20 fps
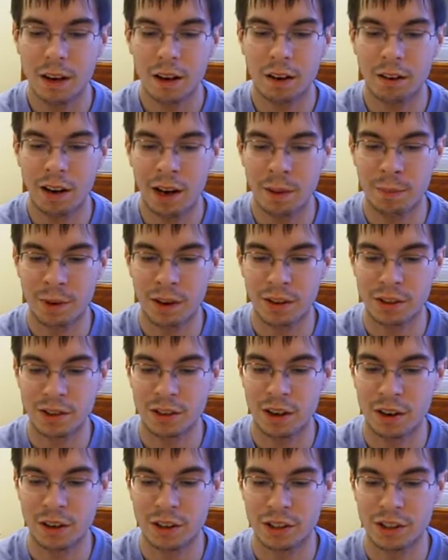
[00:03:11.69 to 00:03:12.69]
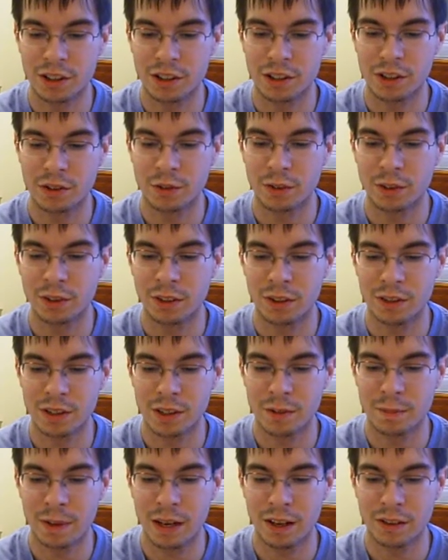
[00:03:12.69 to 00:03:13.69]
Her eyebrows arch and a shrewd little
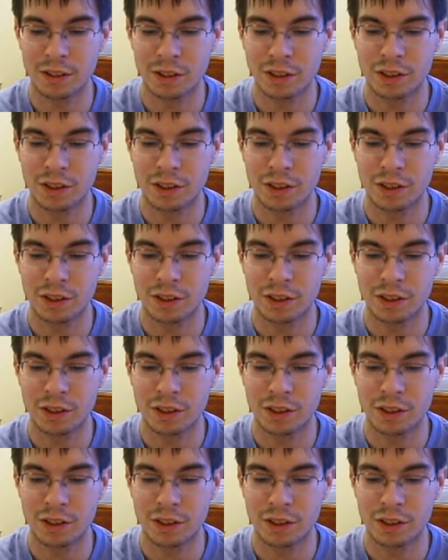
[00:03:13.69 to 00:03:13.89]
smile